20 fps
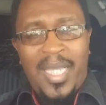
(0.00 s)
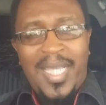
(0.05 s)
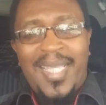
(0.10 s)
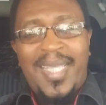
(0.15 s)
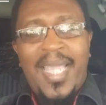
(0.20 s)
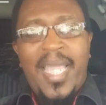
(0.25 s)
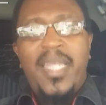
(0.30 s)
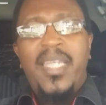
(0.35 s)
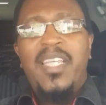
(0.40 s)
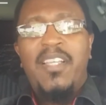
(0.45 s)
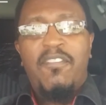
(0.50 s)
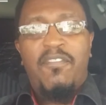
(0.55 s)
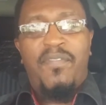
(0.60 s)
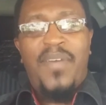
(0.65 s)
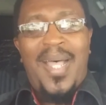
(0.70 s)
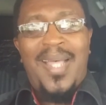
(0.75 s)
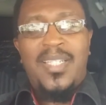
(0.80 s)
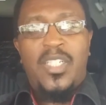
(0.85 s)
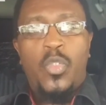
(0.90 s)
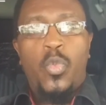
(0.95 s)
gaining
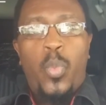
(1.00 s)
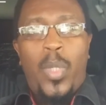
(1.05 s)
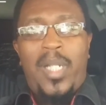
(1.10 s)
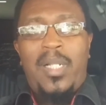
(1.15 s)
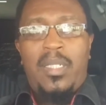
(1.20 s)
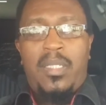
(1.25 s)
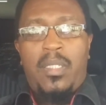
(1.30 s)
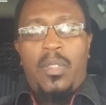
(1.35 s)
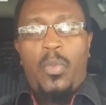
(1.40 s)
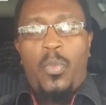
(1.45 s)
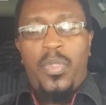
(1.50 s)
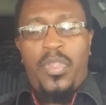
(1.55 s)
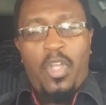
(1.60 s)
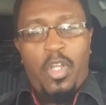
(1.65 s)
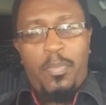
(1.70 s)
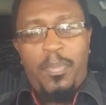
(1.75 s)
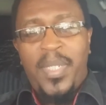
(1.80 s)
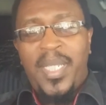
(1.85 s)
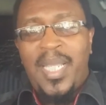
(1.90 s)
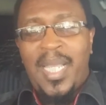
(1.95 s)
vast wealth
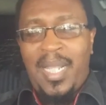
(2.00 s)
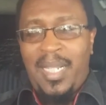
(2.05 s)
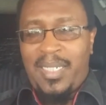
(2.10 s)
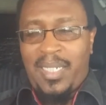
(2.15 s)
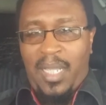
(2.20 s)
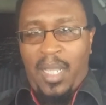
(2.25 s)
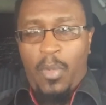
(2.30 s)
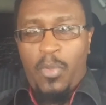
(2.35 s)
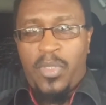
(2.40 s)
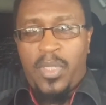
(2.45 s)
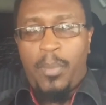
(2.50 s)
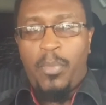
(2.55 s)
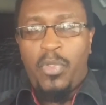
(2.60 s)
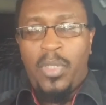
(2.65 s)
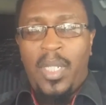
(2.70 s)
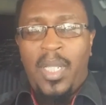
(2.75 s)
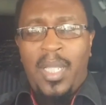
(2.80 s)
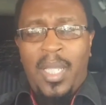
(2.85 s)
without being held accountable,